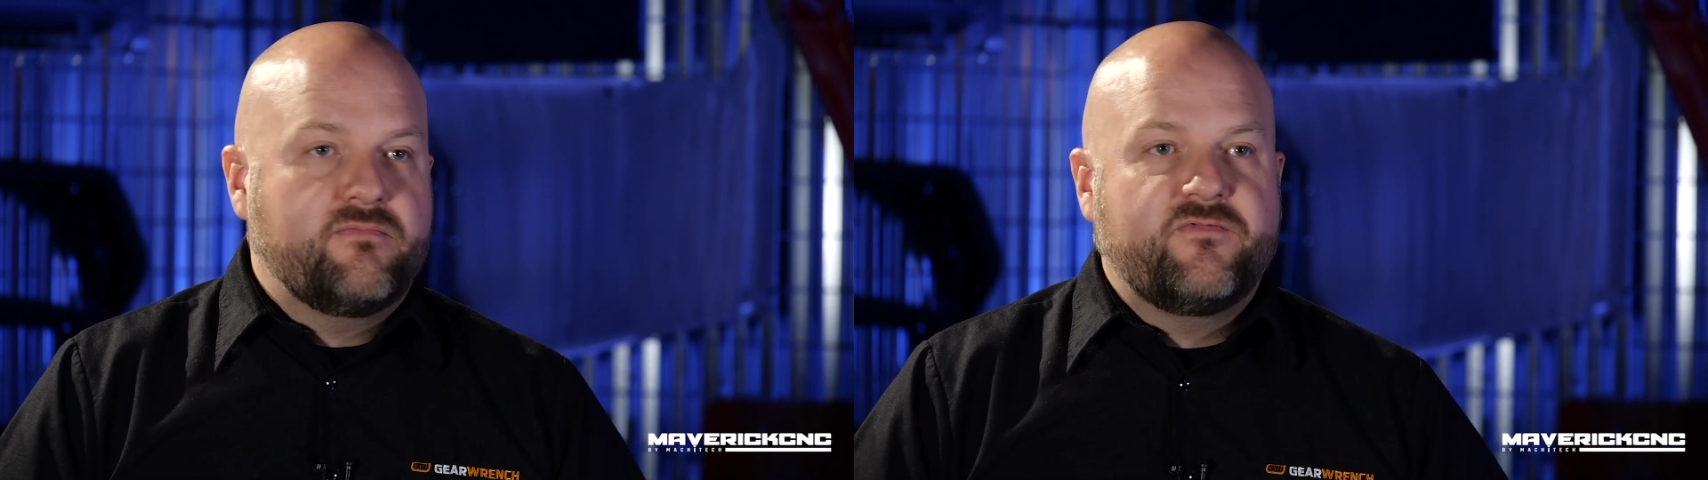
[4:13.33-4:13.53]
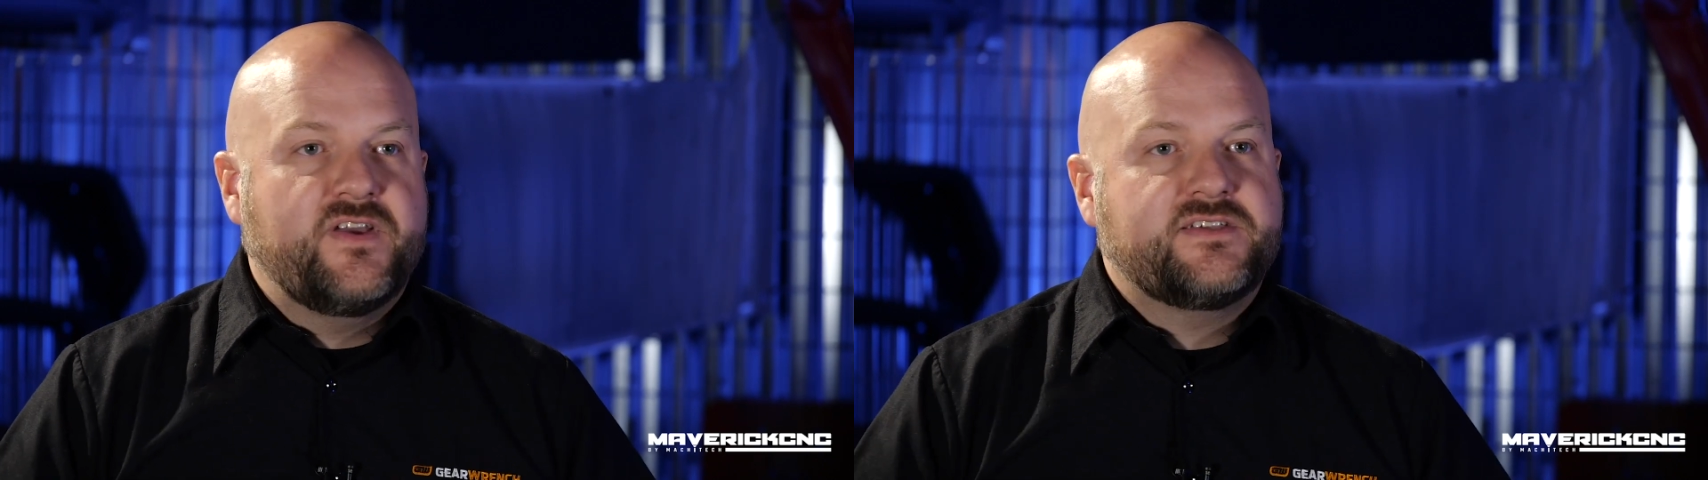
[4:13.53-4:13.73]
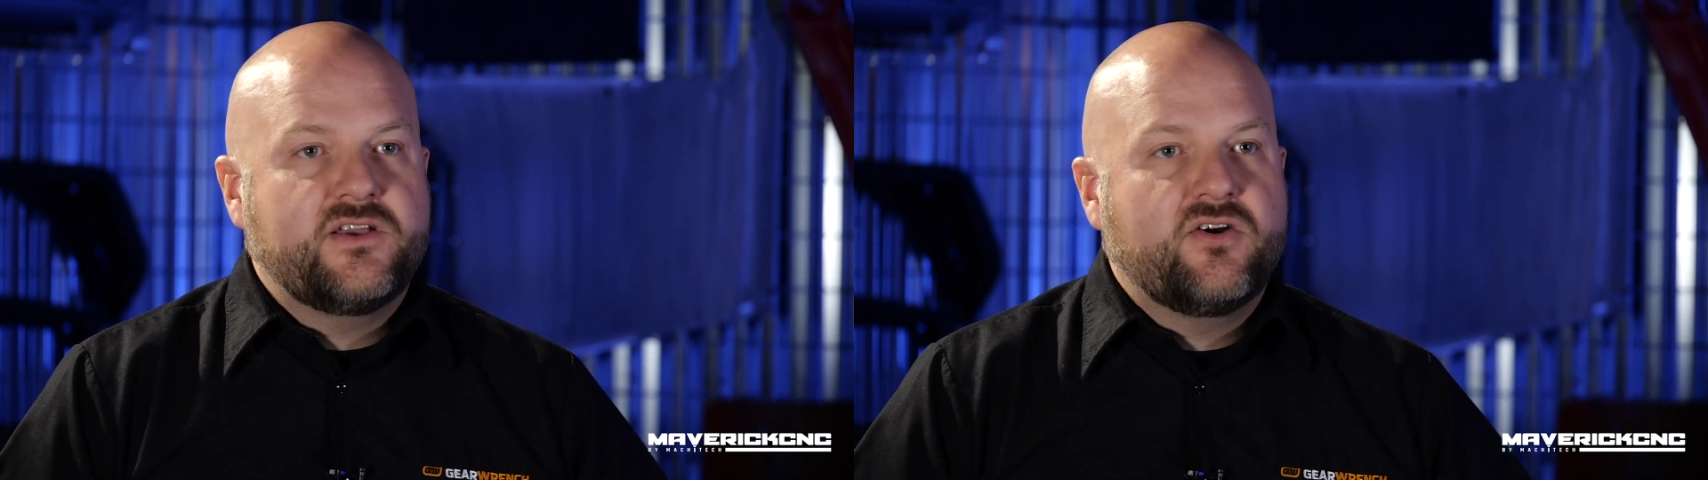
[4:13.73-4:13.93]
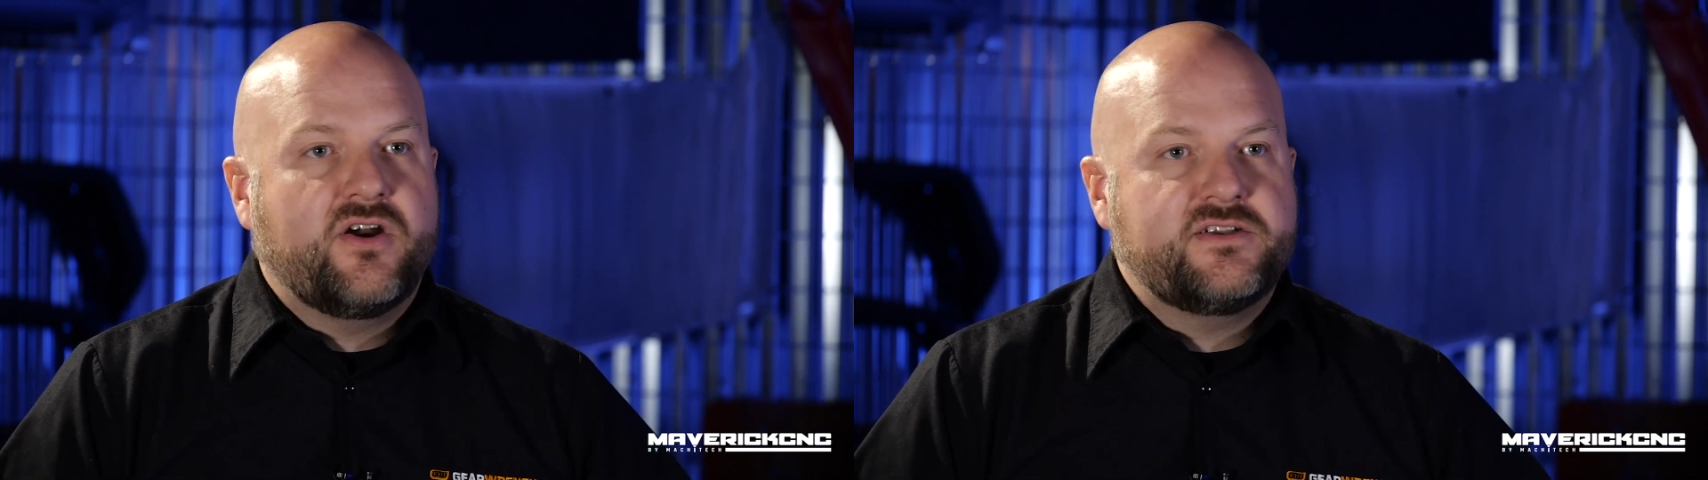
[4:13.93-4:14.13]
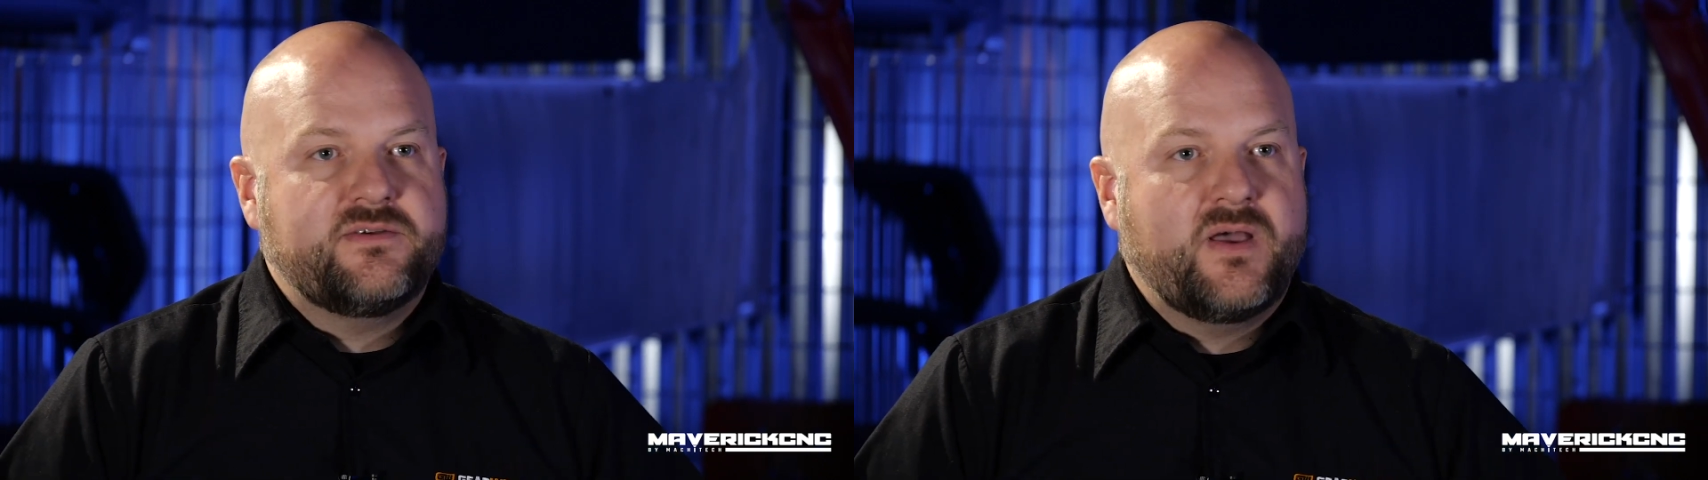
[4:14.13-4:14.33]
fixing
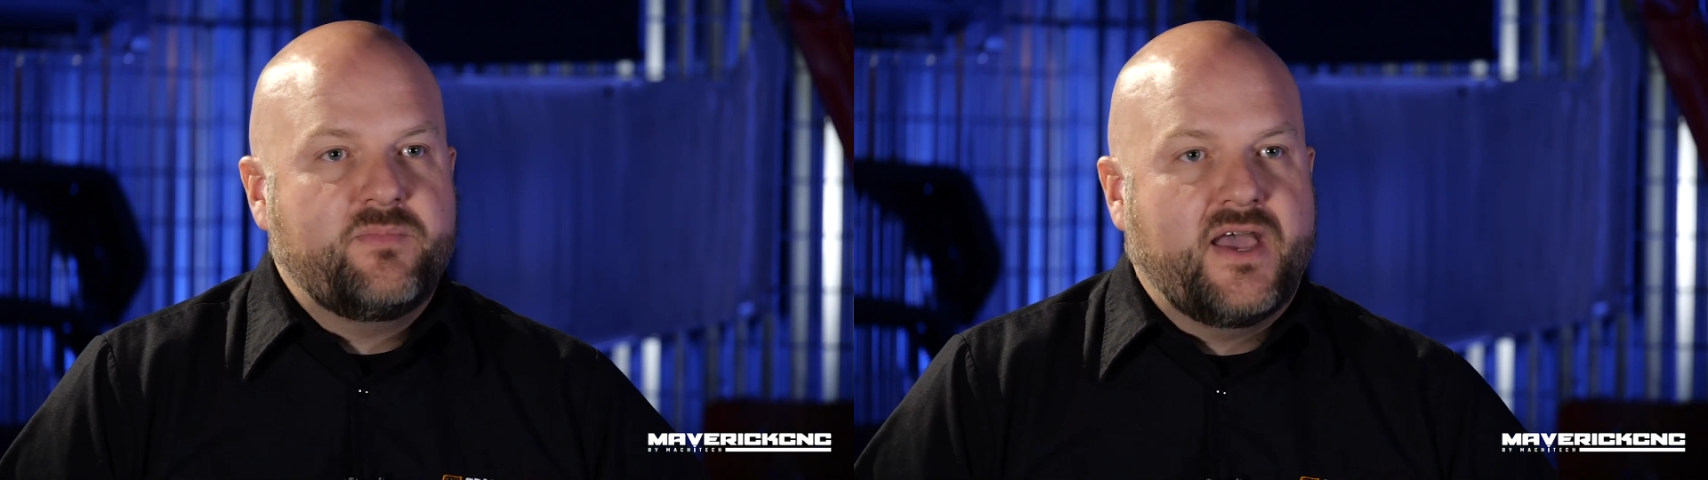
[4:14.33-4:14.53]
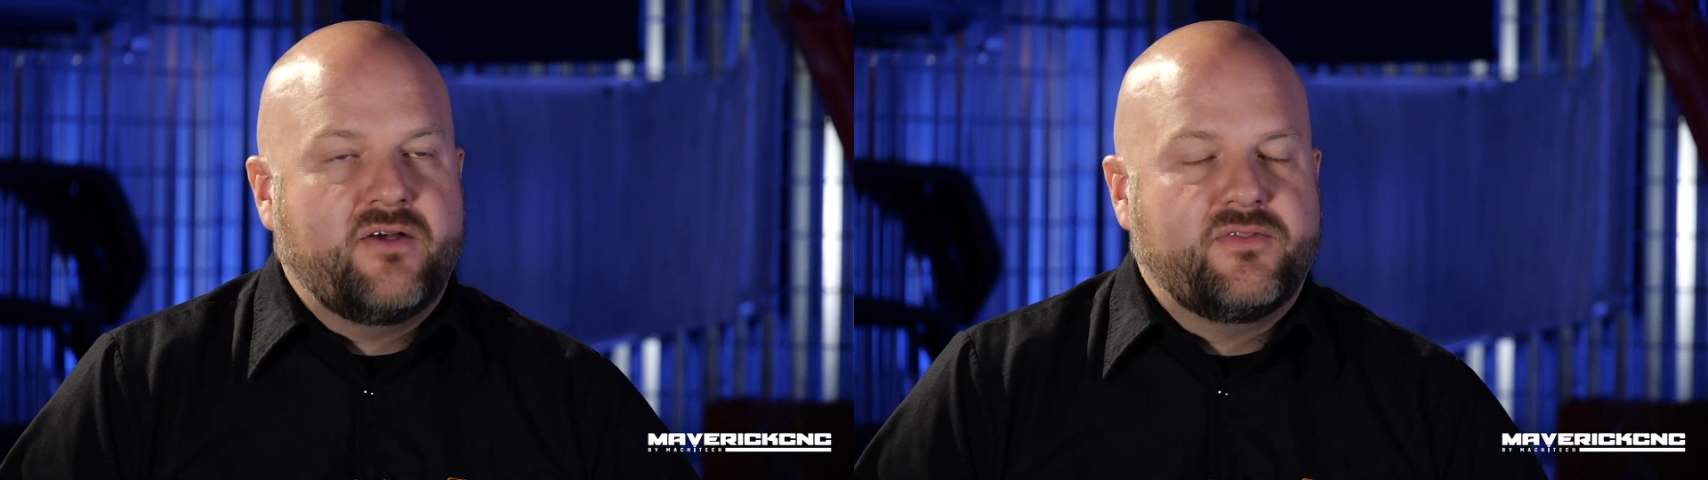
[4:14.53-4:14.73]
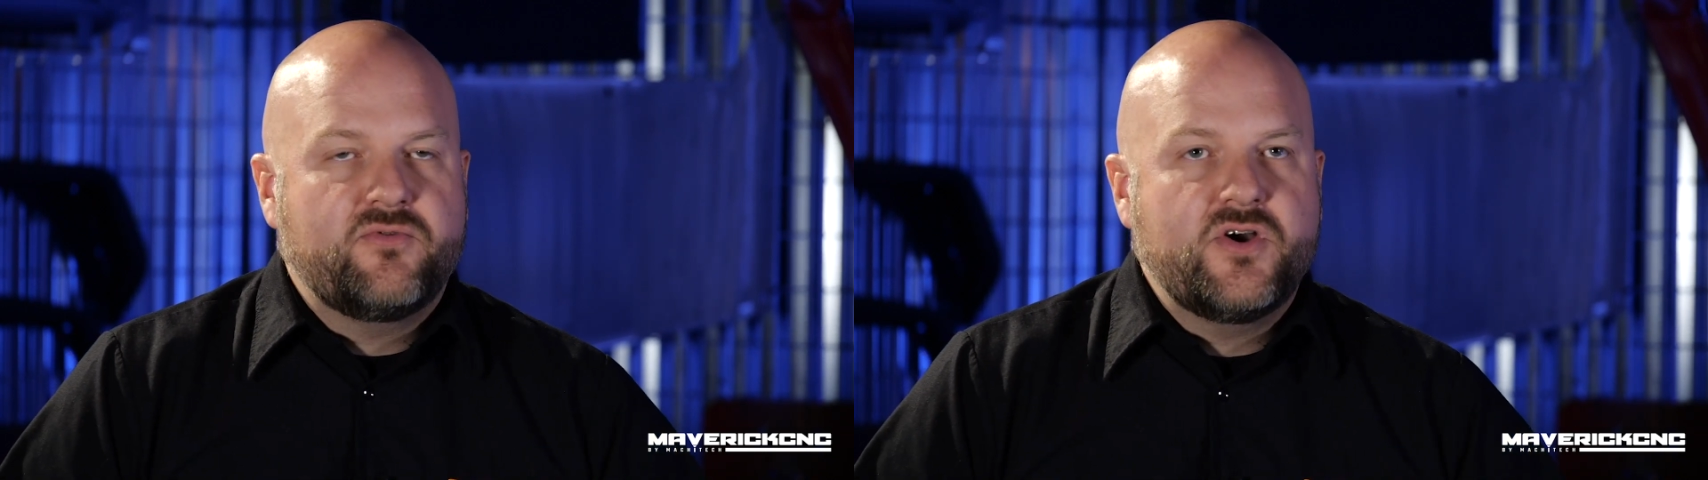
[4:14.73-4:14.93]
cars that might be out on the